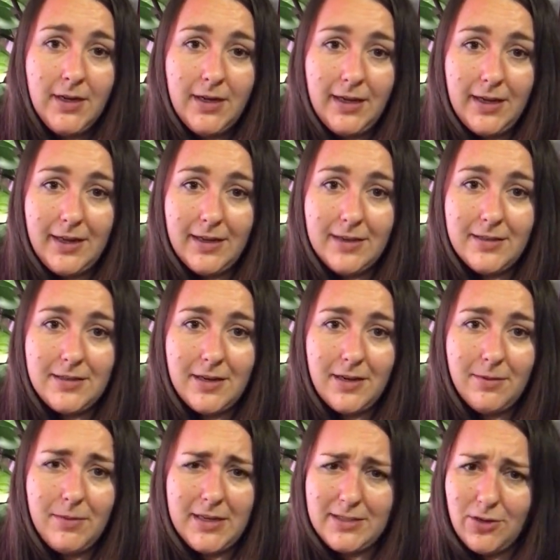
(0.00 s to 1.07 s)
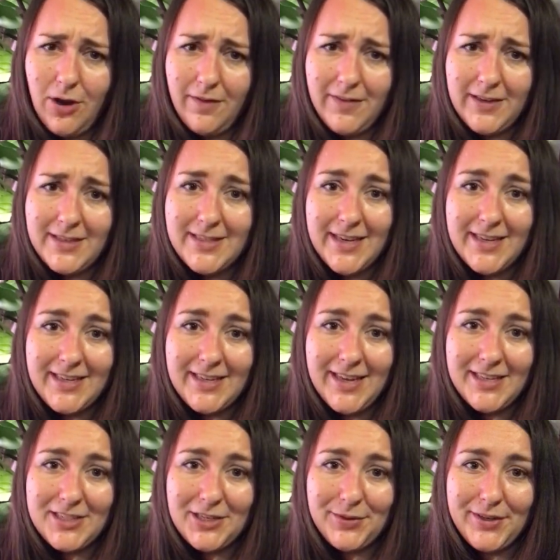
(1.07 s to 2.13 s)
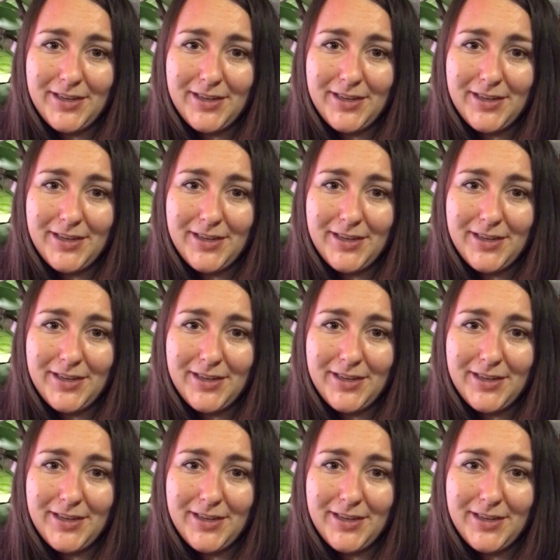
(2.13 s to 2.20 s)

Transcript: And as often as I can get to it,